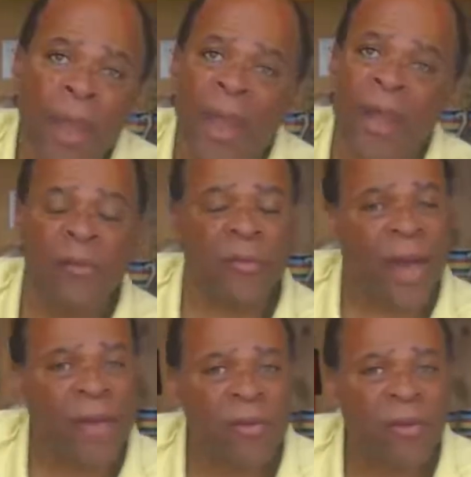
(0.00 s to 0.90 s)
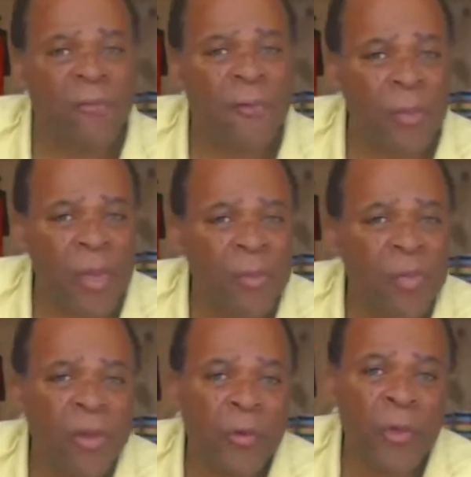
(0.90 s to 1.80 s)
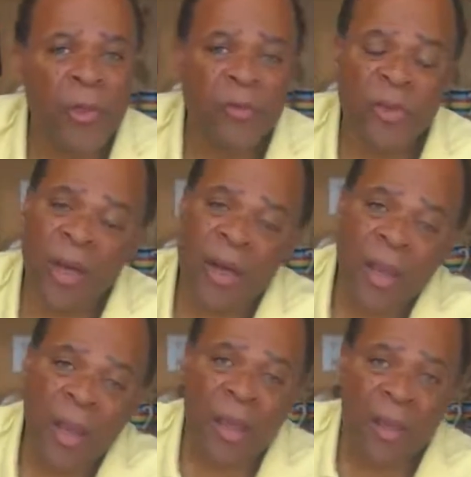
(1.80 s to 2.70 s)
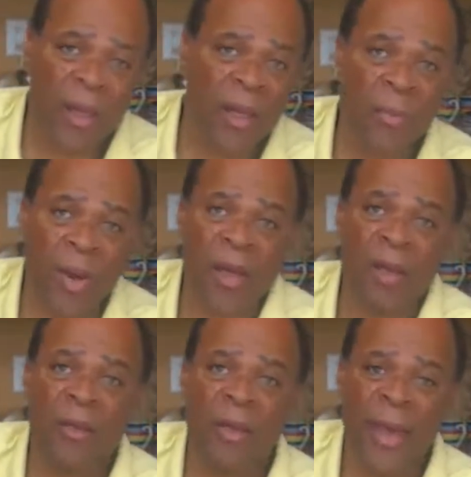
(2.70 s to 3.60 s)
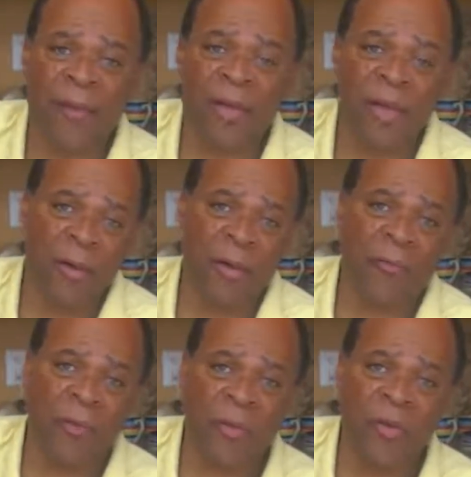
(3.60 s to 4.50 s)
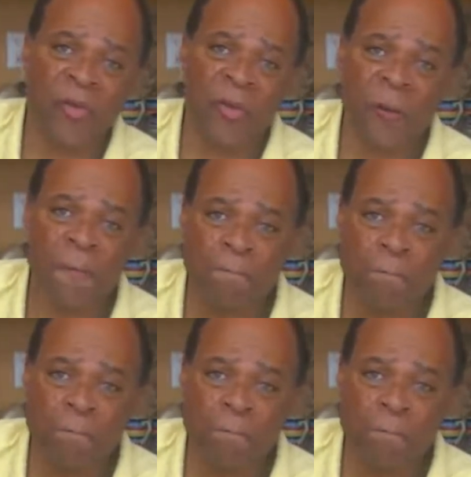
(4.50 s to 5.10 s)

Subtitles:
And it's not just for people in a wheelchair. Anybody could actually learn from this show.